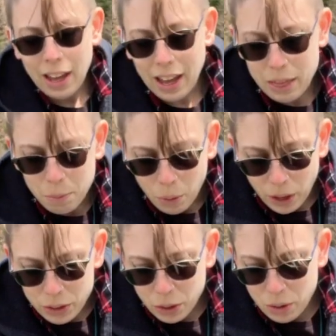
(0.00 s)
and the more
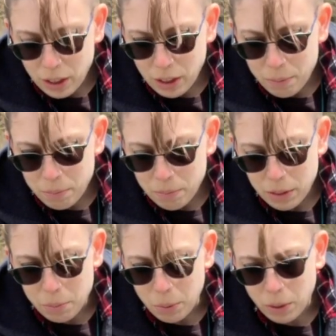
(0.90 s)
i do them
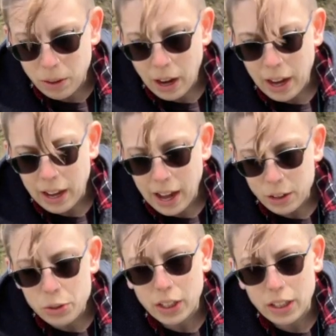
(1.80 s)
the more i
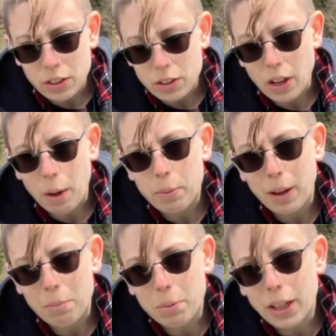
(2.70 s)
actually get to stop
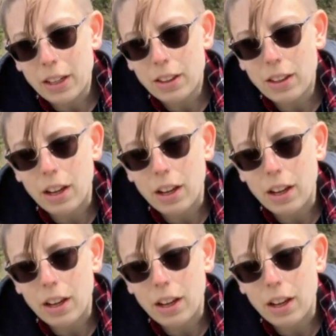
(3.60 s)
and breathe